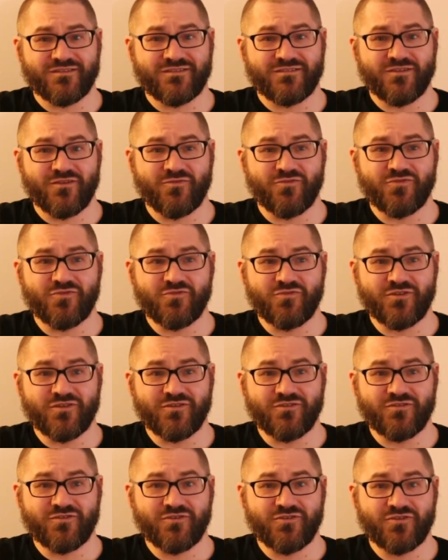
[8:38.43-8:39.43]
so you
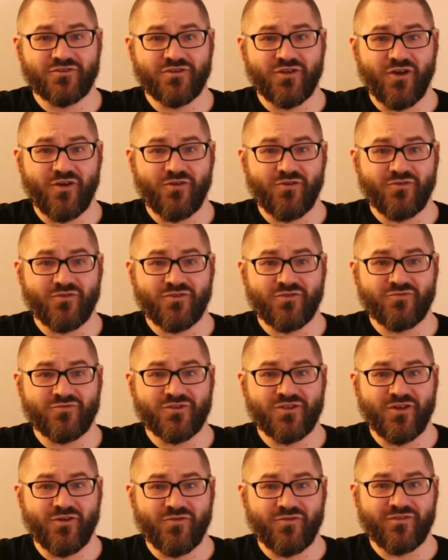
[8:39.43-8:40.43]

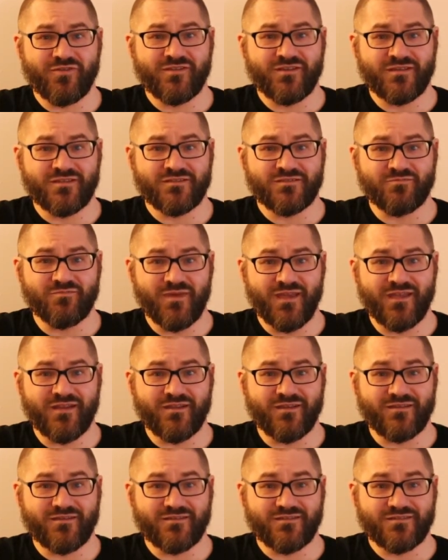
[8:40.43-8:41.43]
would go to these
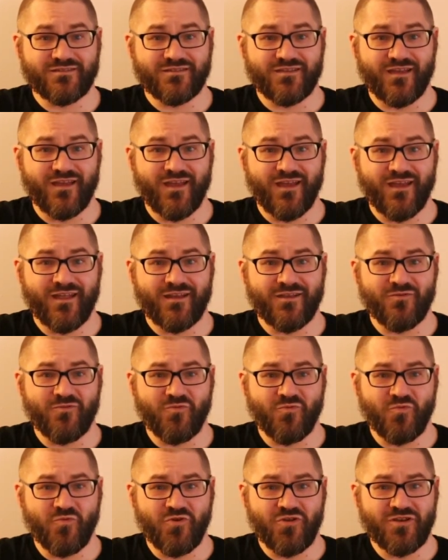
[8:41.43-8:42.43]
meetings and
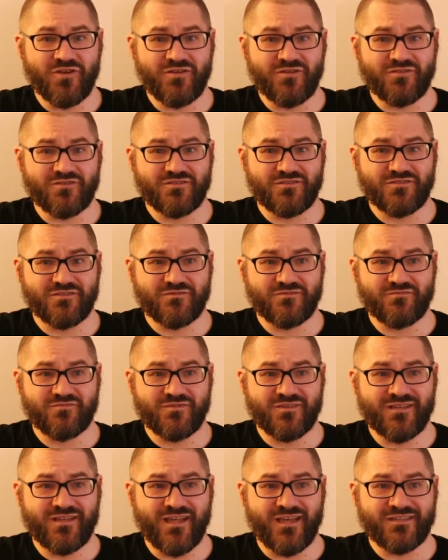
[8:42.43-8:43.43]
it wouldn't
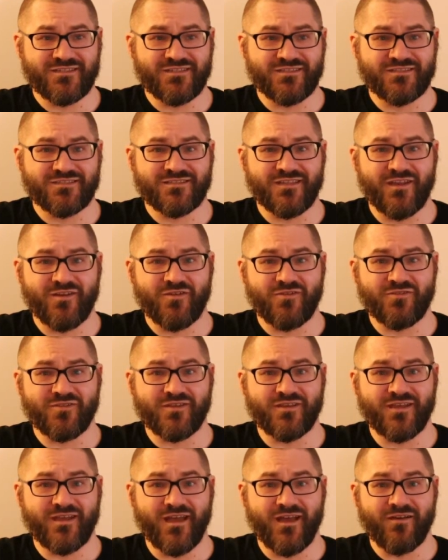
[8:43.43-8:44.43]

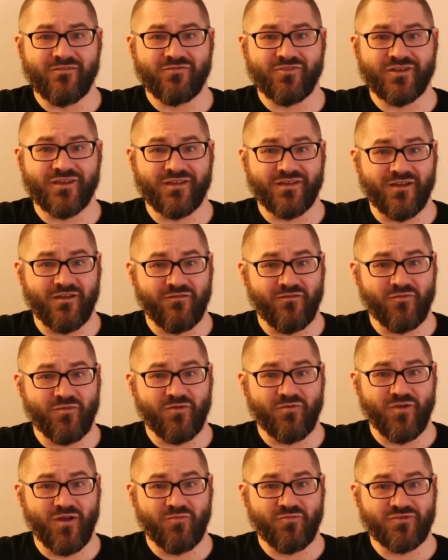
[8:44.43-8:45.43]
necessarily have like a
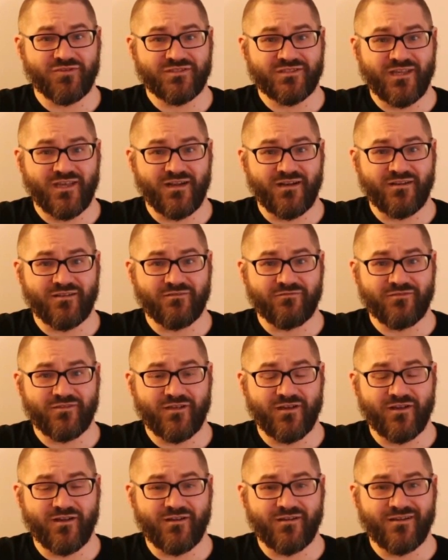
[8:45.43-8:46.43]
government representative
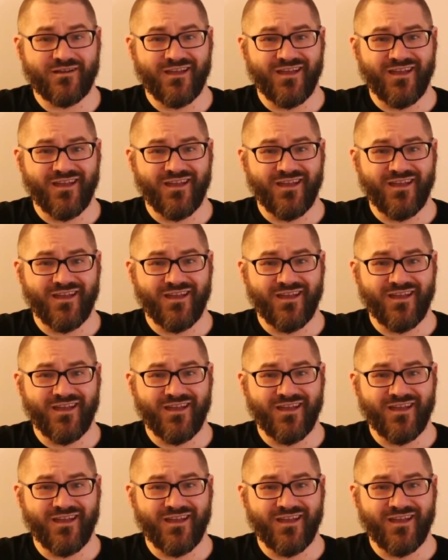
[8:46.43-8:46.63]
there.